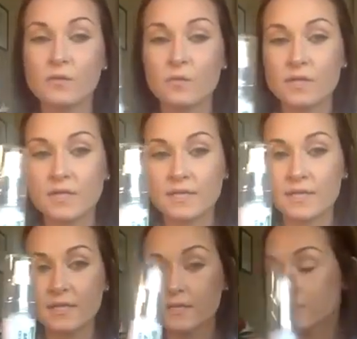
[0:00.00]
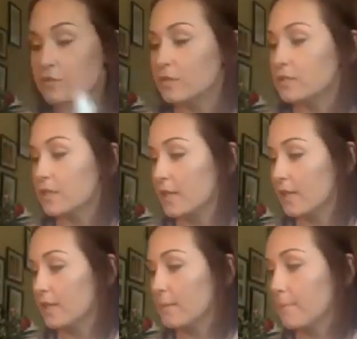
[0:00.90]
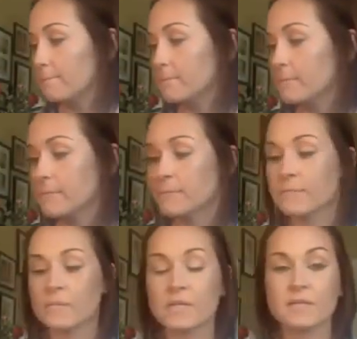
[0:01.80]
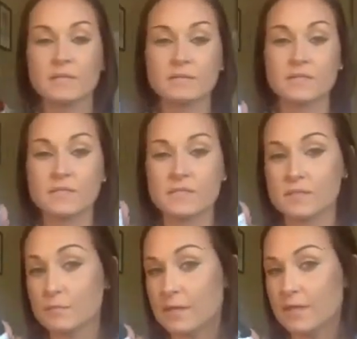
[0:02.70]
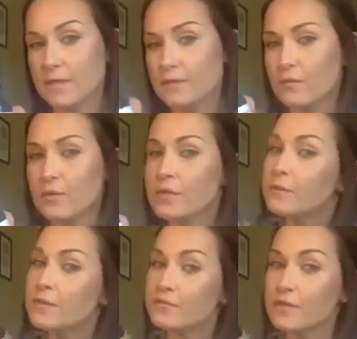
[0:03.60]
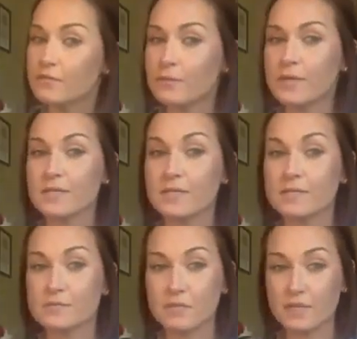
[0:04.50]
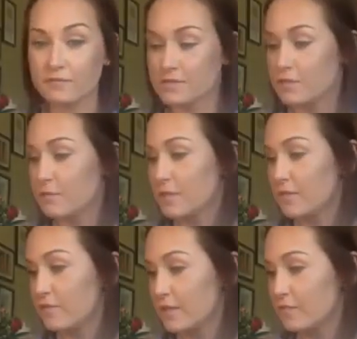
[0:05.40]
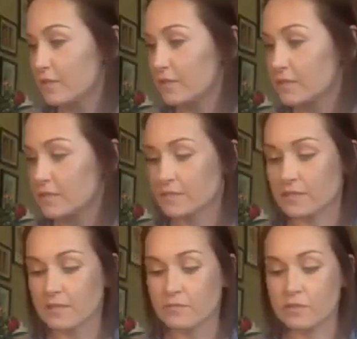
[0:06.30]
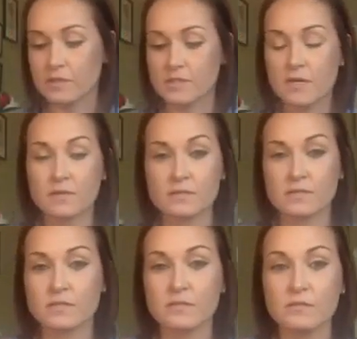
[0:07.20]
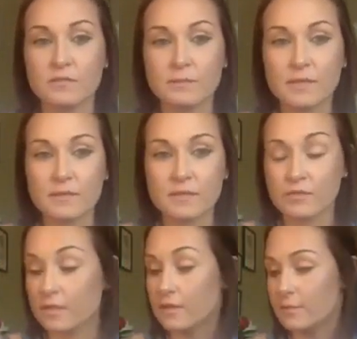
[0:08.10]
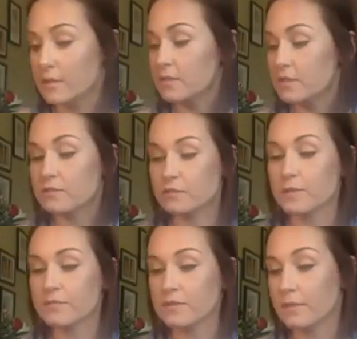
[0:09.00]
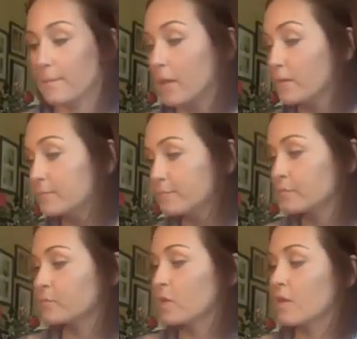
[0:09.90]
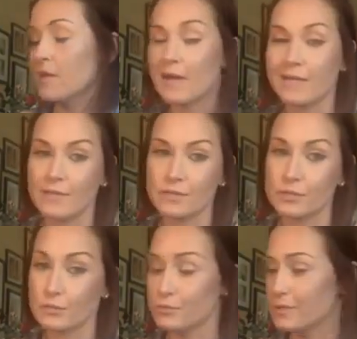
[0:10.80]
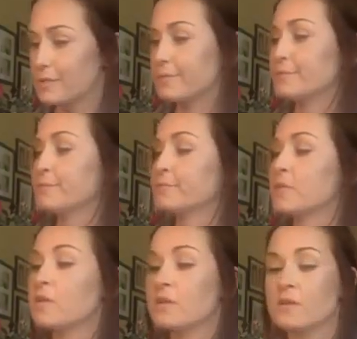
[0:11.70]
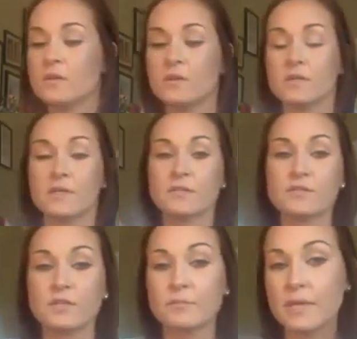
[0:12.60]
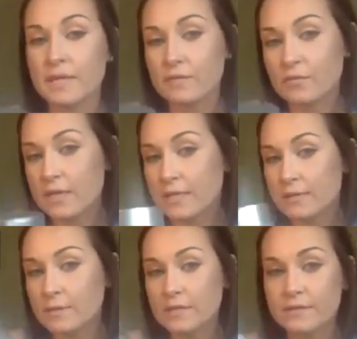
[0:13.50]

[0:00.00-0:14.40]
we're gonna get into it today. This is one of my favorite products, but I have too many favorites to even talk to you about everything. I'm gonna talk to you about everything, but I can't choose. Here's our pain rub.